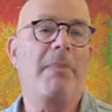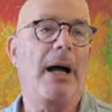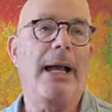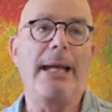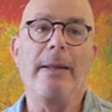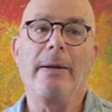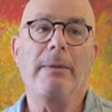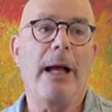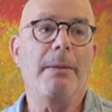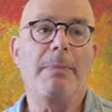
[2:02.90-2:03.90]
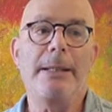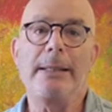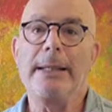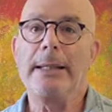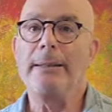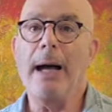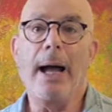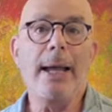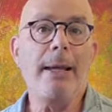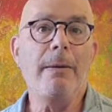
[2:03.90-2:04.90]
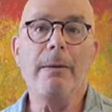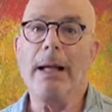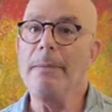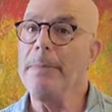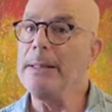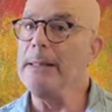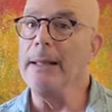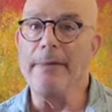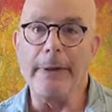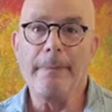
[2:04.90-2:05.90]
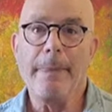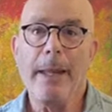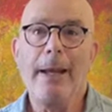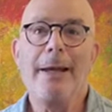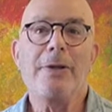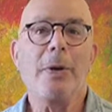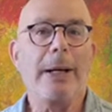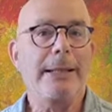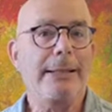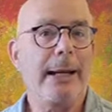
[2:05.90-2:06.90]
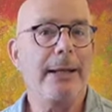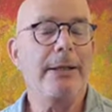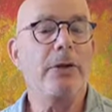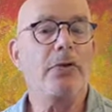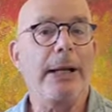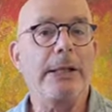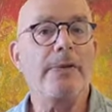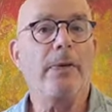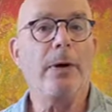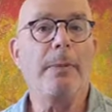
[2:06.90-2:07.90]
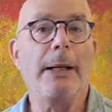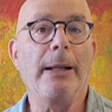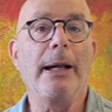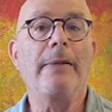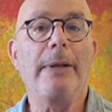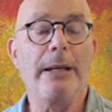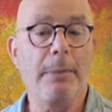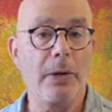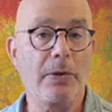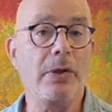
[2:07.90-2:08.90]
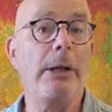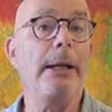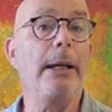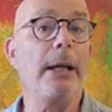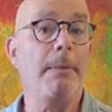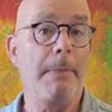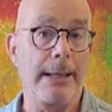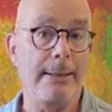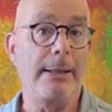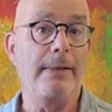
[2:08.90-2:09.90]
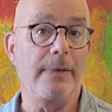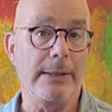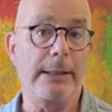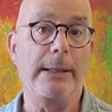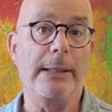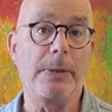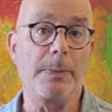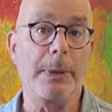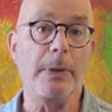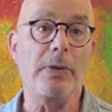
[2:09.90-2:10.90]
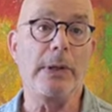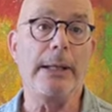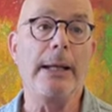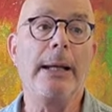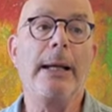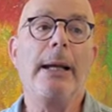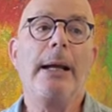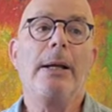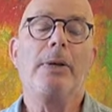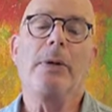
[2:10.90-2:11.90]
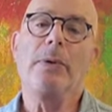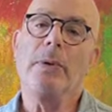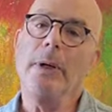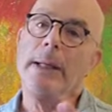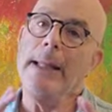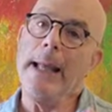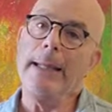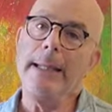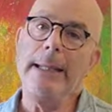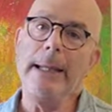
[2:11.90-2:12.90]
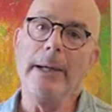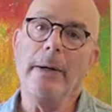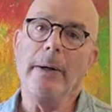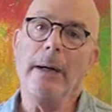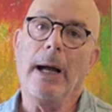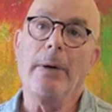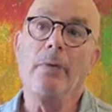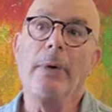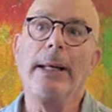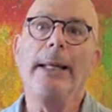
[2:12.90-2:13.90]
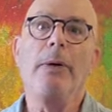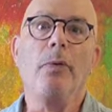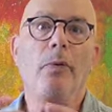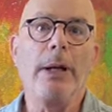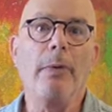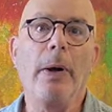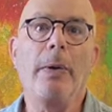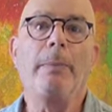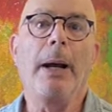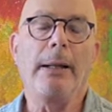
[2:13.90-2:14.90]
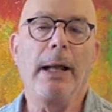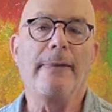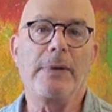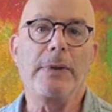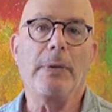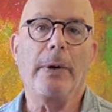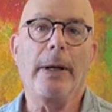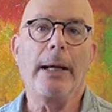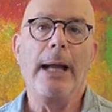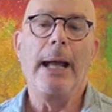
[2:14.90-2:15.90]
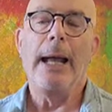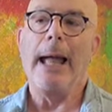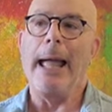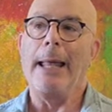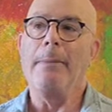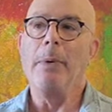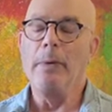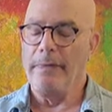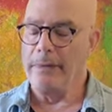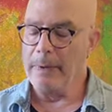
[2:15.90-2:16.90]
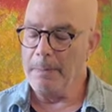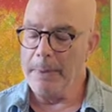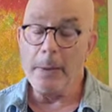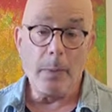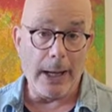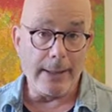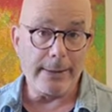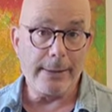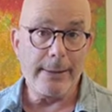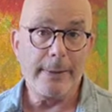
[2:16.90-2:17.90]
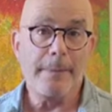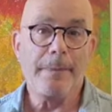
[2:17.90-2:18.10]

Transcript: I either got busy dying or got busy living. So I decided to transform my life emotionally, mentally, physically, and spiritually. So during that year, I really rewrote my life story and moved from the Midwest